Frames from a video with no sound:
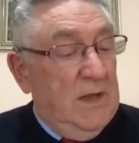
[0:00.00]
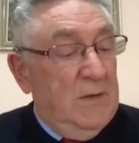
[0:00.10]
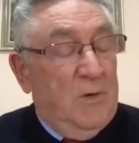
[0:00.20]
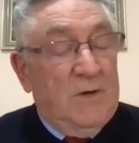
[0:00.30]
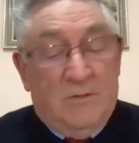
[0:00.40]

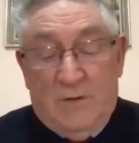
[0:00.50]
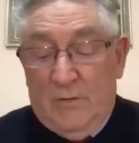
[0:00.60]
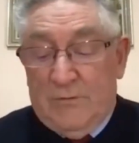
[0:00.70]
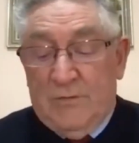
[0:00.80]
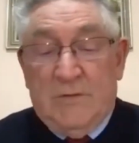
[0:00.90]
And what it
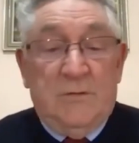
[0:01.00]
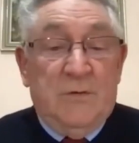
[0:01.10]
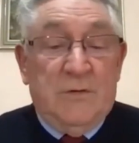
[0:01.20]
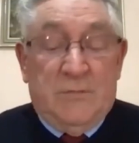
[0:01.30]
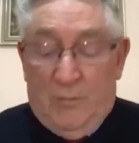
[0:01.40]
tells us in
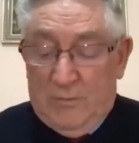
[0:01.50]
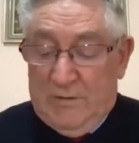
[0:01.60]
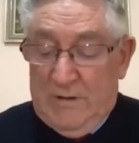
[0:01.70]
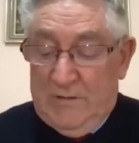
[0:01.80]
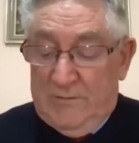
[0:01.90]
verse
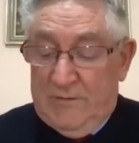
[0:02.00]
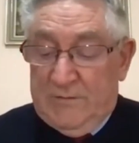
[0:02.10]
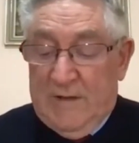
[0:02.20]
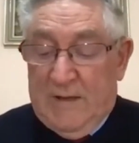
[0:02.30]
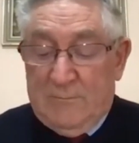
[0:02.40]
14 of
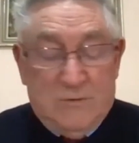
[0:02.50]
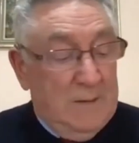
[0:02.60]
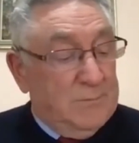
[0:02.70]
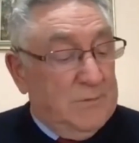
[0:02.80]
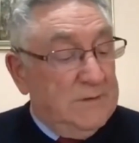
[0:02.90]
this same
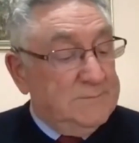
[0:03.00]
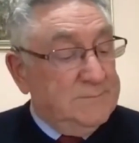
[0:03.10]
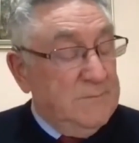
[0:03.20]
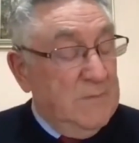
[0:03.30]
chapter